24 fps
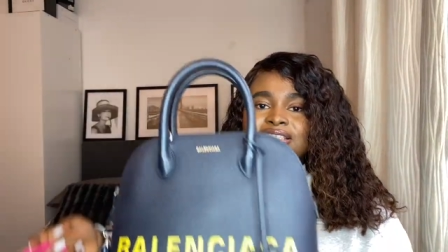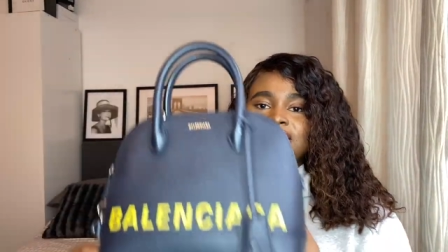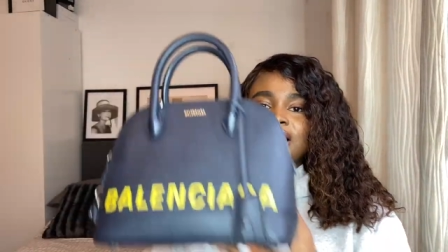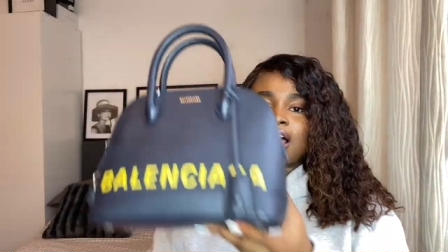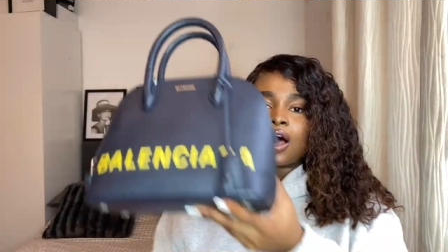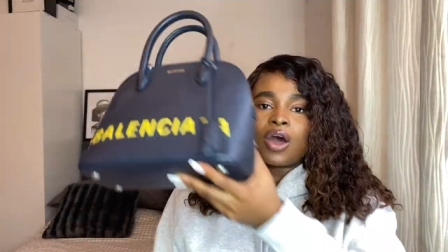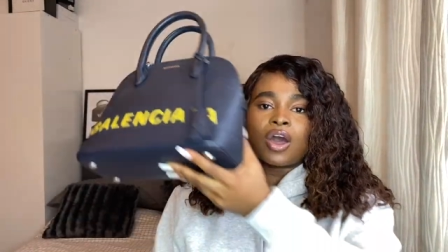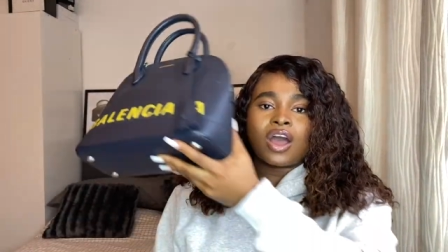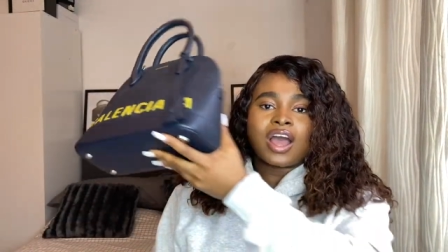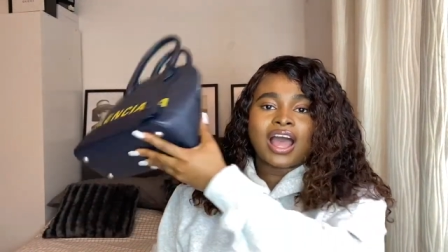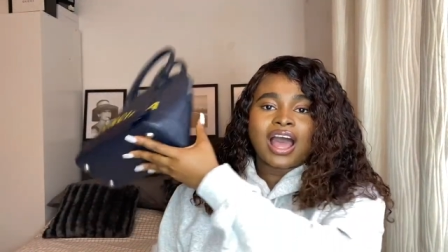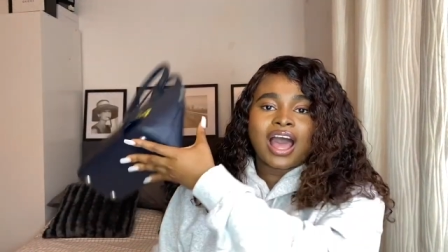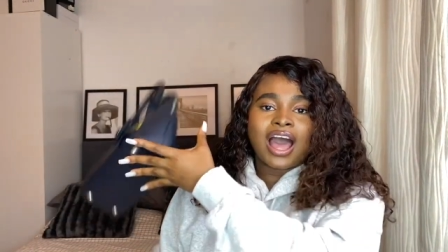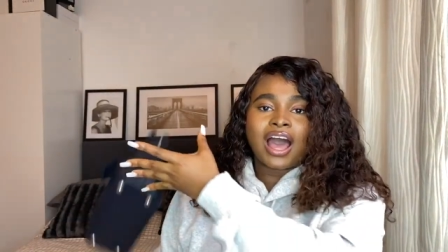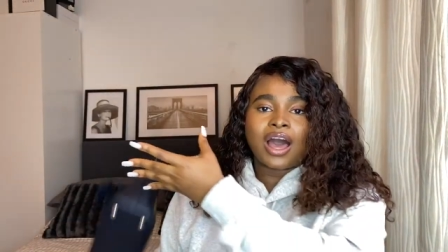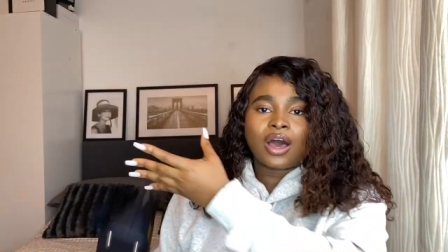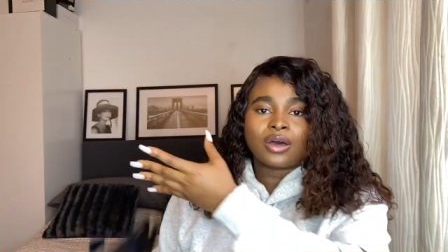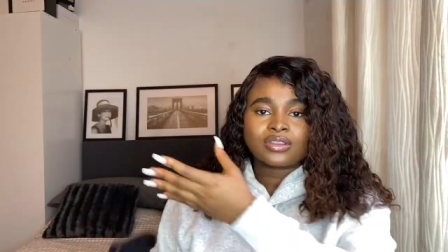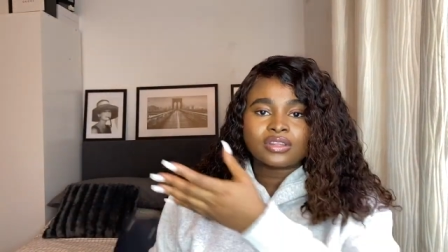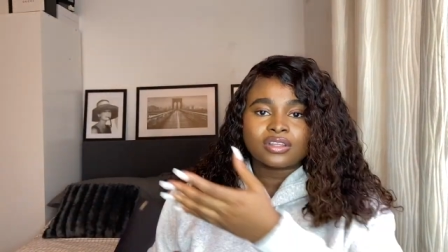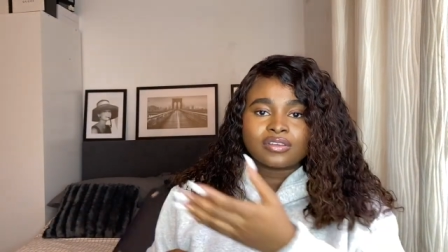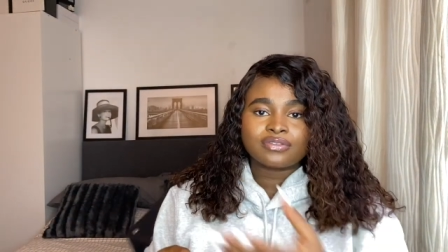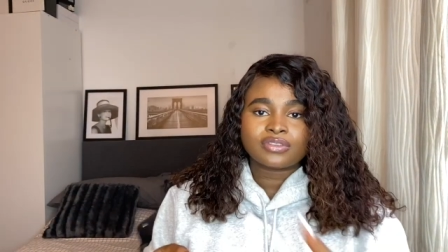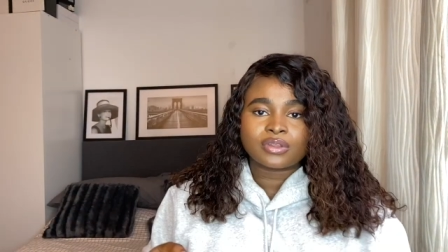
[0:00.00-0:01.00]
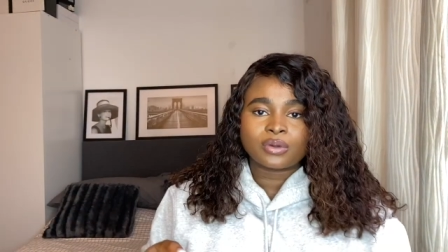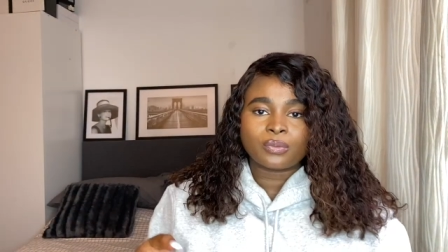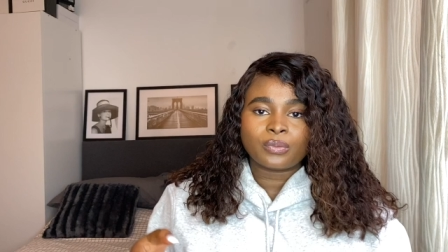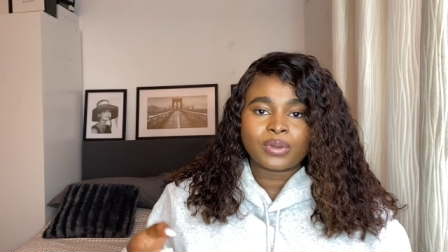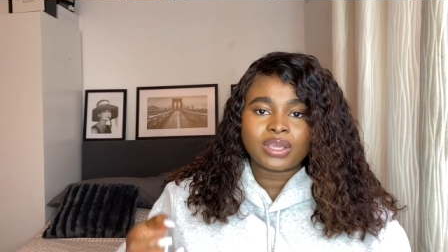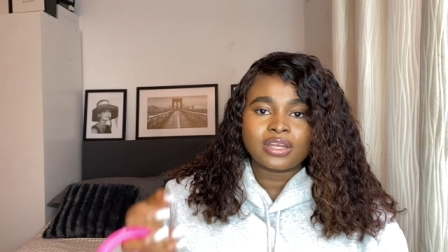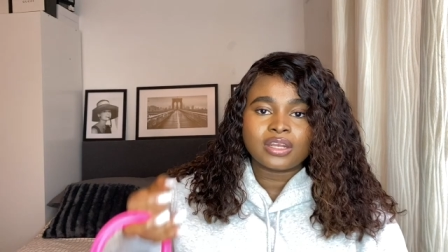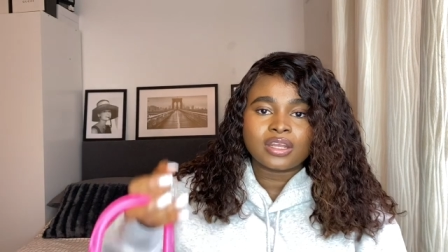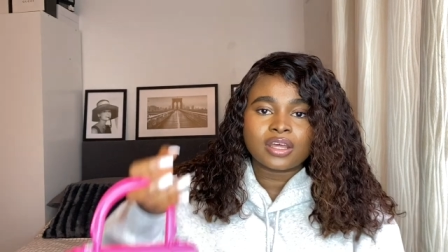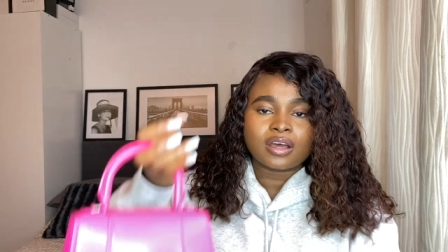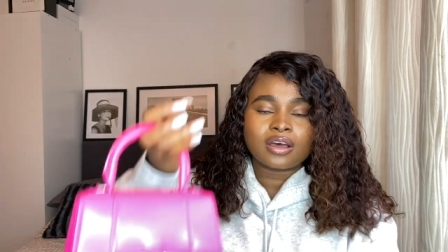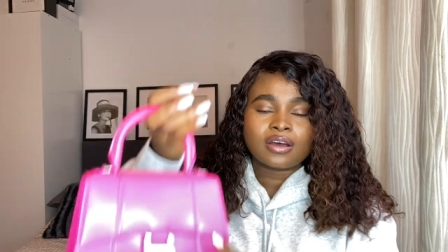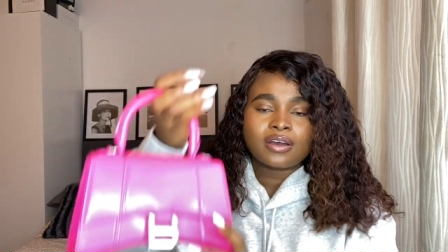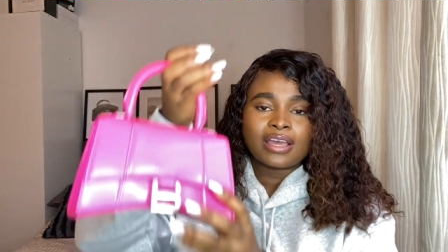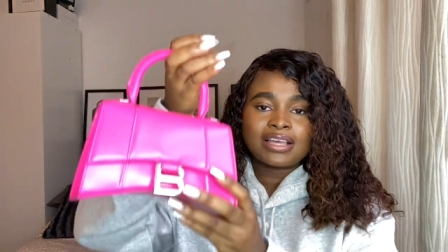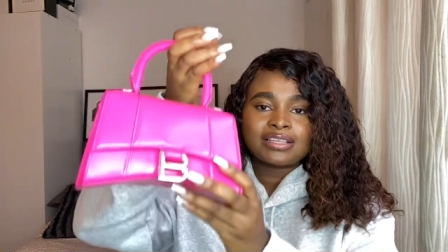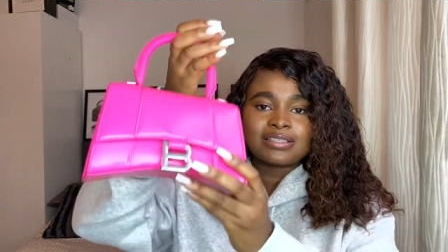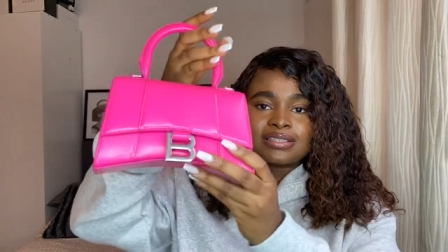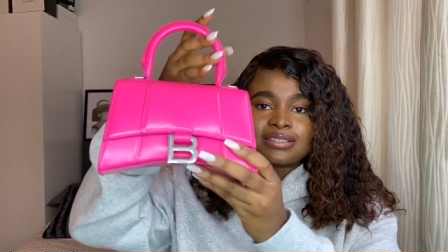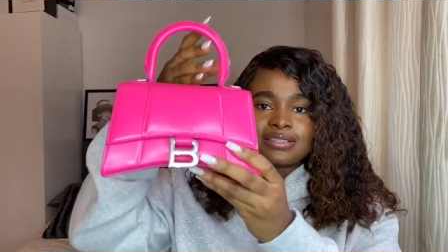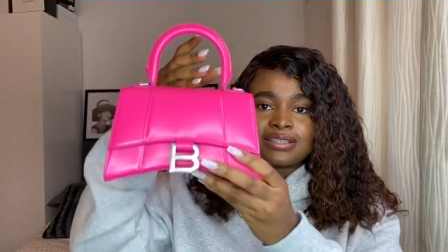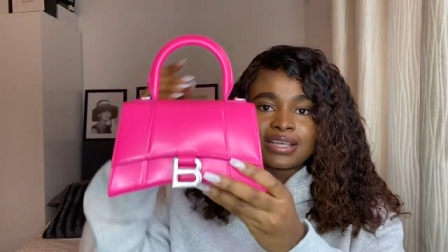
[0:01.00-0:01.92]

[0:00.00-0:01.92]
now out of the window is